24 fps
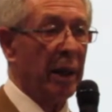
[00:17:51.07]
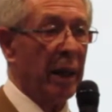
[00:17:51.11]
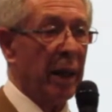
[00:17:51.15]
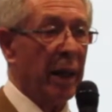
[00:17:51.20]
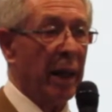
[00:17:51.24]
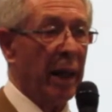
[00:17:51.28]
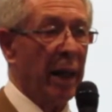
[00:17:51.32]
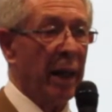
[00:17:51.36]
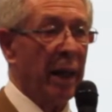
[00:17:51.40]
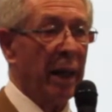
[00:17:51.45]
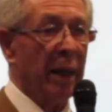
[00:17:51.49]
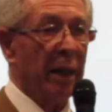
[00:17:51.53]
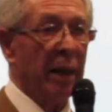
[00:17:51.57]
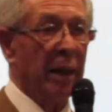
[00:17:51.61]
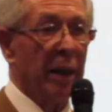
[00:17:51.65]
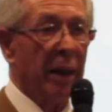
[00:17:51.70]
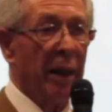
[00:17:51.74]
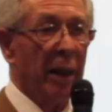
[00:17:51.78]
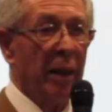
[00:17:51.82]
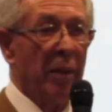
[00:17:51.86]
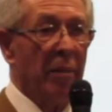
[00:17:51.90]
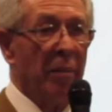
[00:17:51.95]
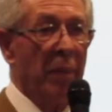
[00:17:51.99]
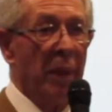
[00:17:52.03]
And
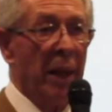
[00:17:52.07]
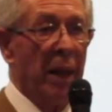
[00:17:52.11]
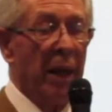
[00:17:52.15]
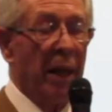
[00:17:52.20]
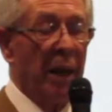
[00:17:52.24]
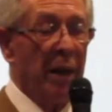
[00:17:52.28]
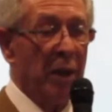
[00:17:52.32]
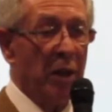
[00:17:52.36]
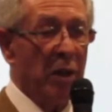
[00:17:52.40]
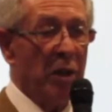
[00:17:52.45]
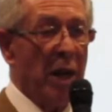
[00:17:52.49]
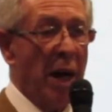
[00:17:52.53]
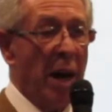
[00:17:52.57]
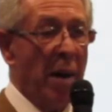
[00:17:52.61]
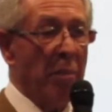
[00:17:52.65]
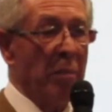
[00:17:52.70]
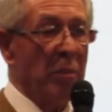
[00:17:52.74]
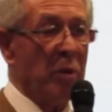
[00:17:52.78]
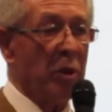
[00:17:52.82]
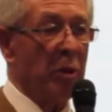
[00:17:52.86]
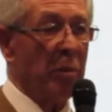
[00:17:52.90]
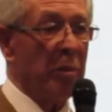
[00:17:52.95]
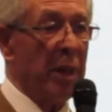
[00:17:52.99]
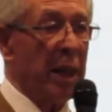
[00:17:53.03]
uh, this
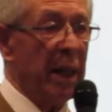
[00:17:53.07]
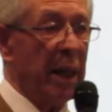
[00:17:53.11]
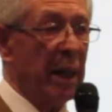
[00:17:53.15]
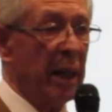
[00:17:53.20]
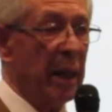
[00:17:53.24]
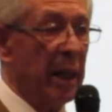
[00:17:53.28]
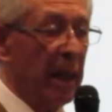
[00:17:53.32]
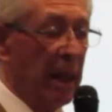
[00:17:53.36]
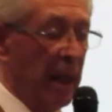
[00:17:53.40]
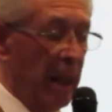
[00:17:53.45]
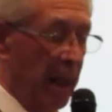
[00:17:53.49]
happened to me.